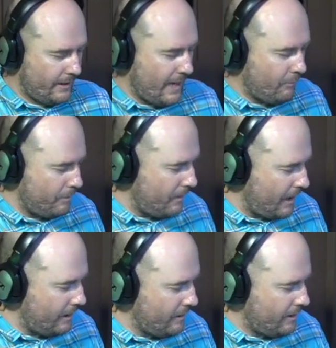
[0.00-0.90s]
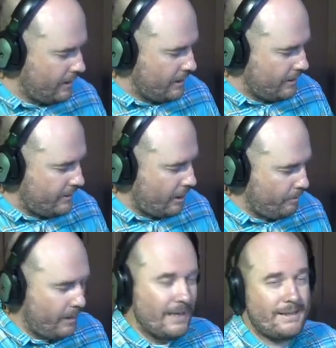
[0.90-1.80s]
that would mean don't
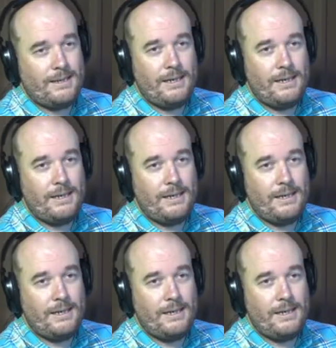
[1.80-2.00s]
play C